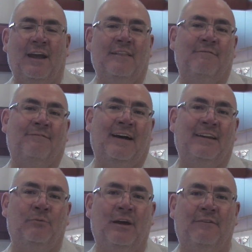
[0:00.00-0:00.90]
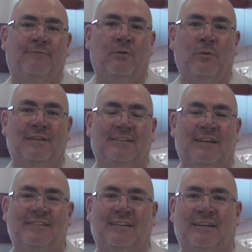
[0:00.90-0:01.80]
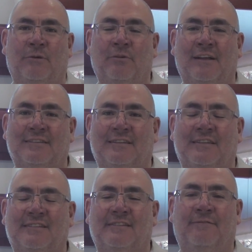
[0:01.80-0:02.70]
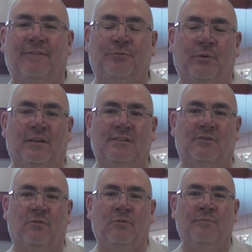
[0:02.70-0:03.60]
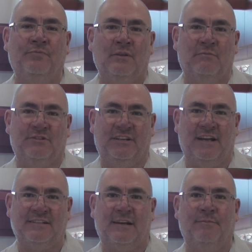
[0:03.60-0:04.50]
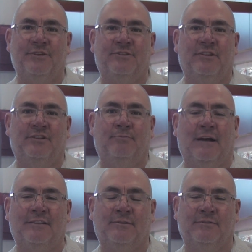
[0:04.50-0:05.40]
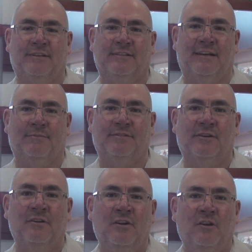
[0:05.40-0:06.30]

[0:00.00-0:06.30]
And then finally, we have four weeks testing. I realize that this is the fifth week of school, so you guys gotta make sure that you pass those exams.